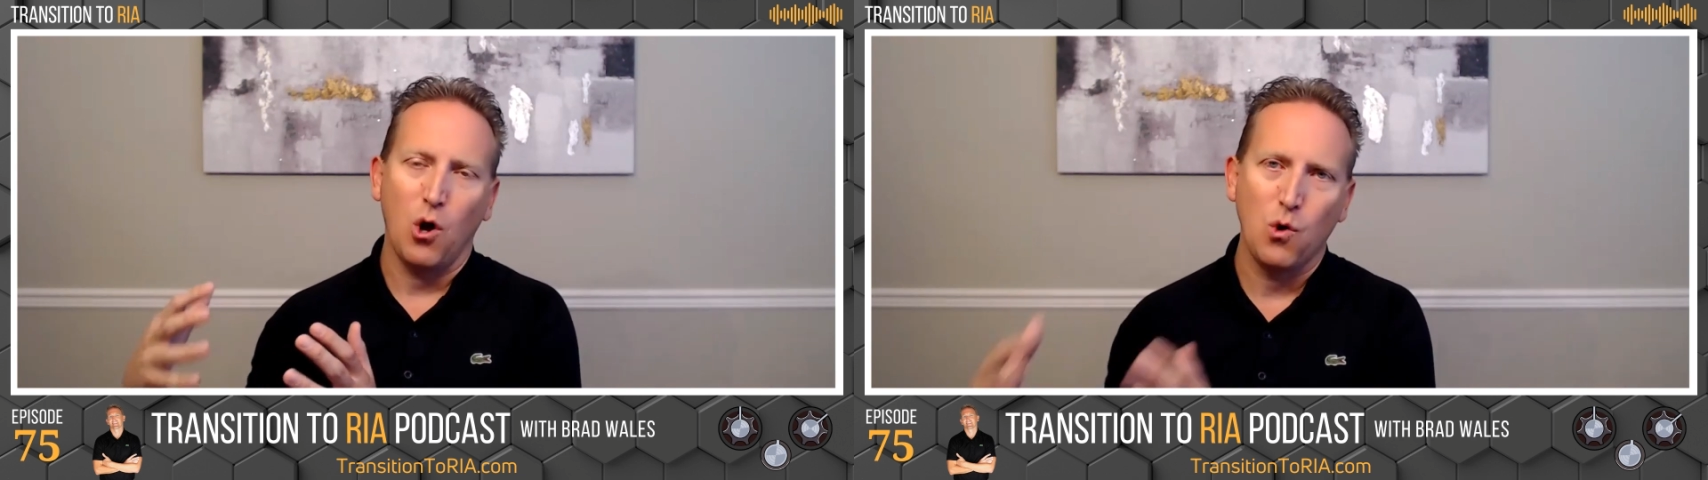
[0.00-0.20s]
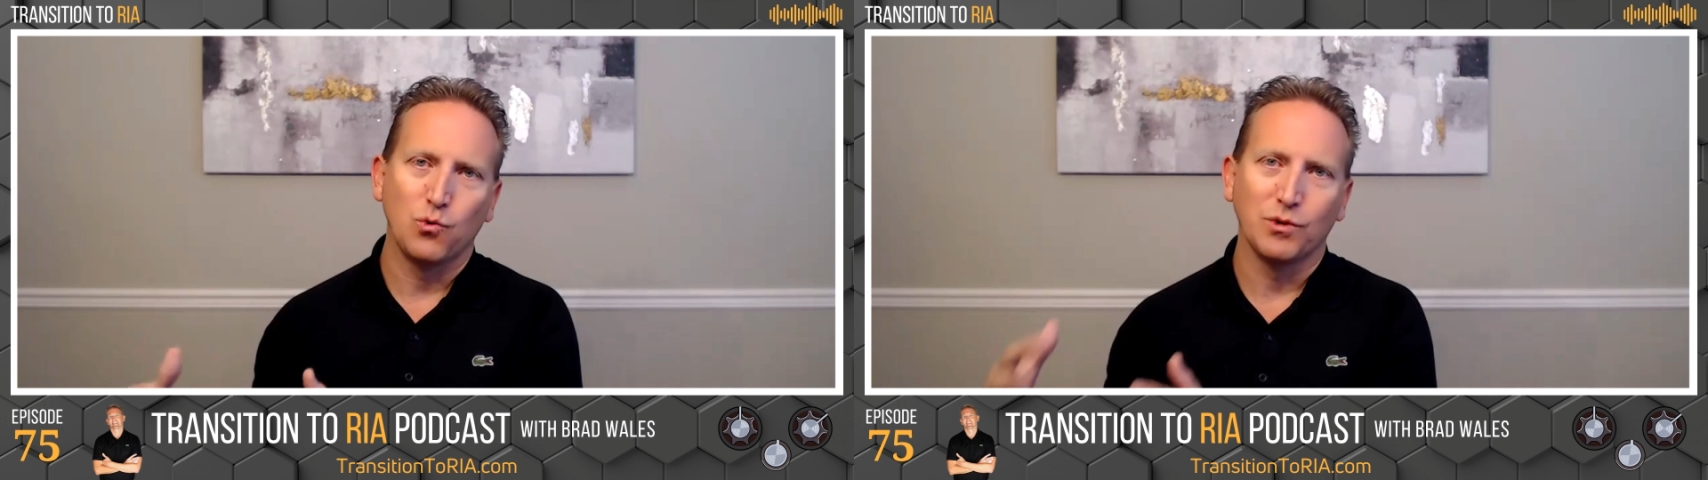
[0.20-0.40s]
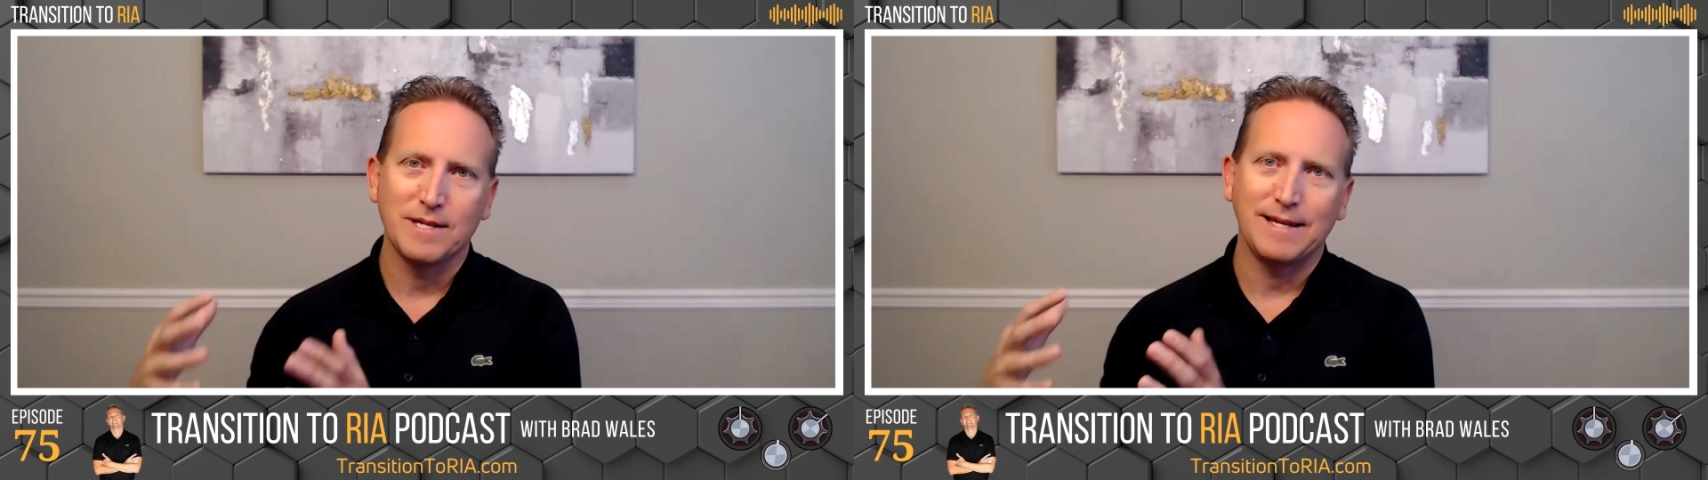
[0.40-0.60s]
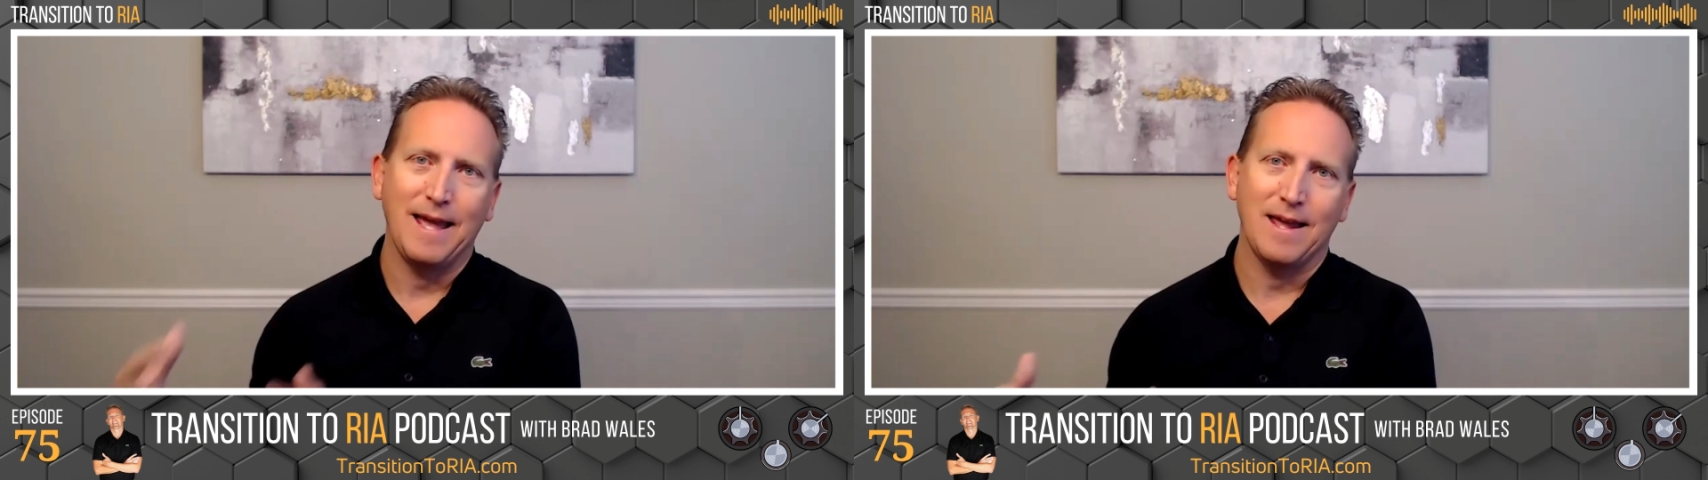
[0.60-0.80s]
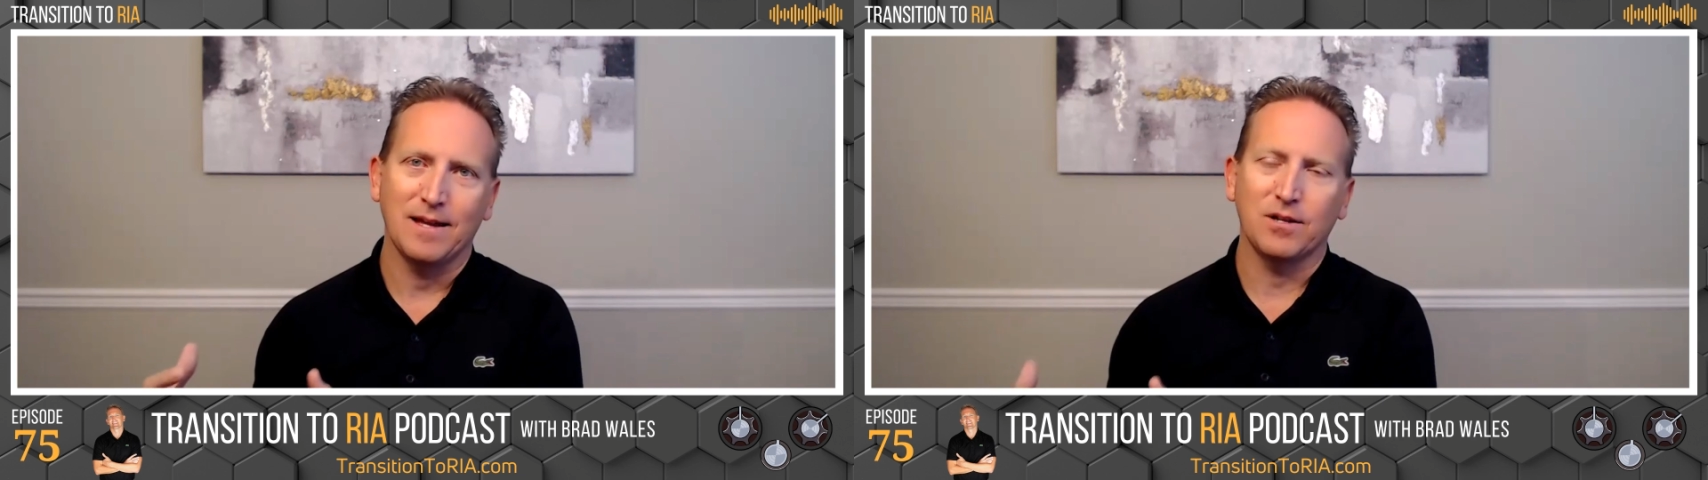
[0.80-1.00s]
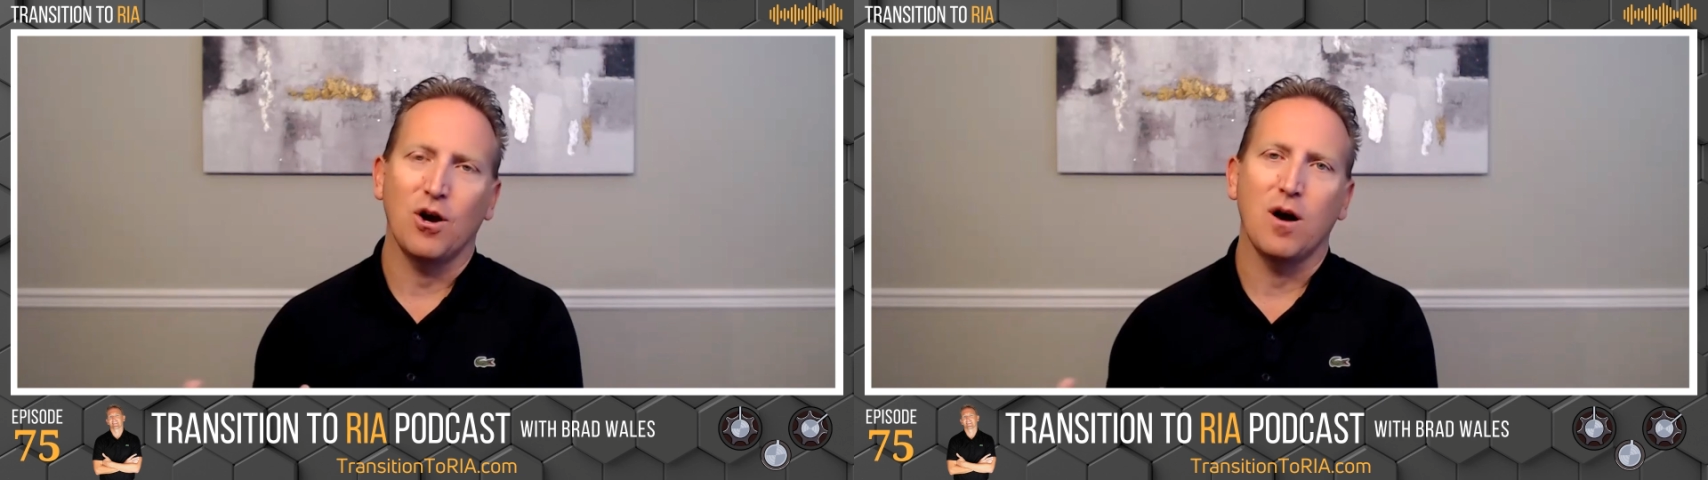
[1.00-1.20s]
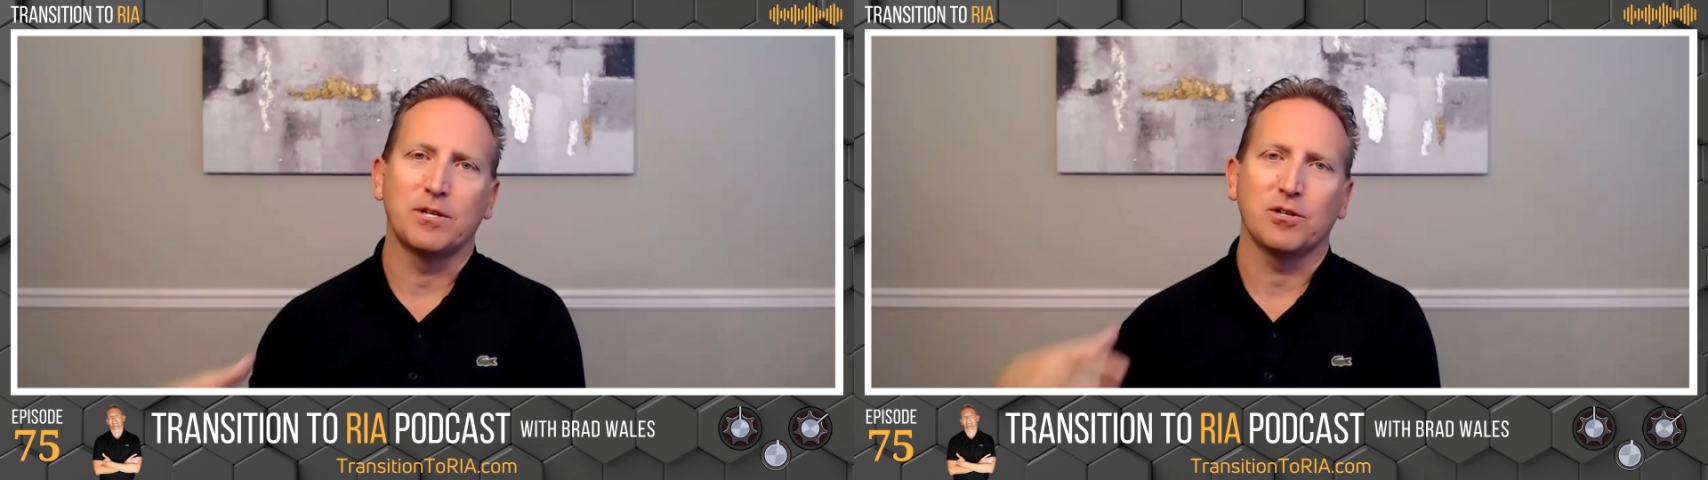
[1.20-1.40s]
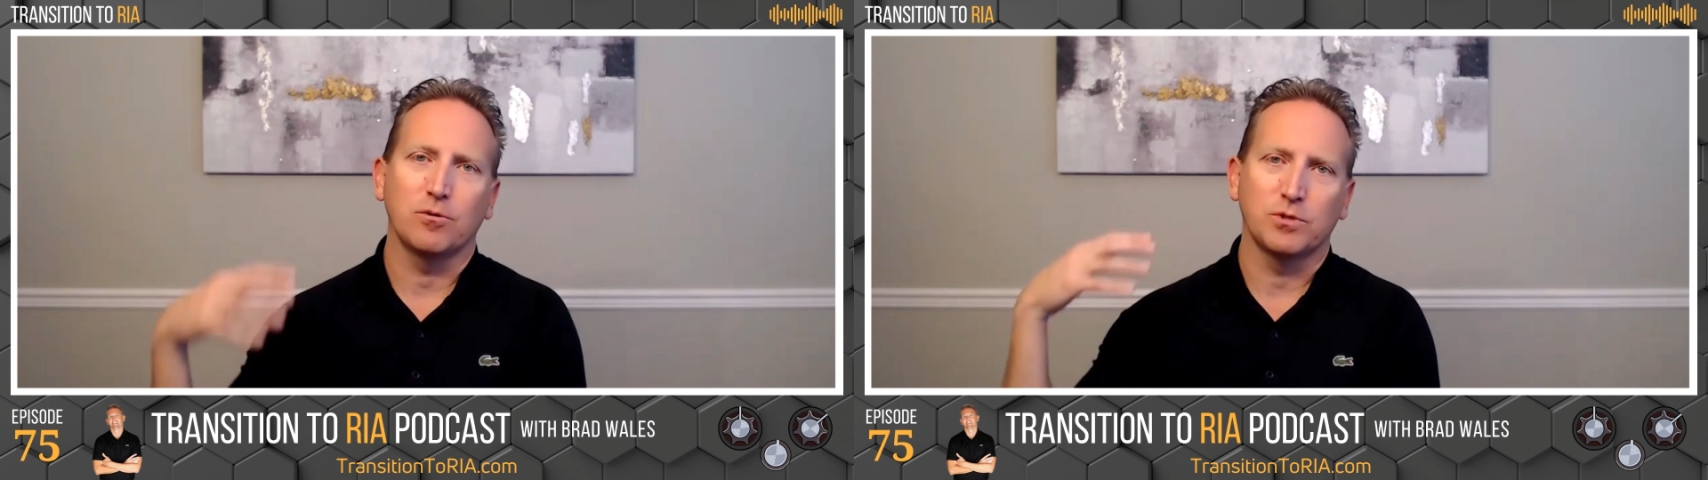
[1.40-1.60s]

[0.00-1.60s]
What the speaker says: only canned commentary,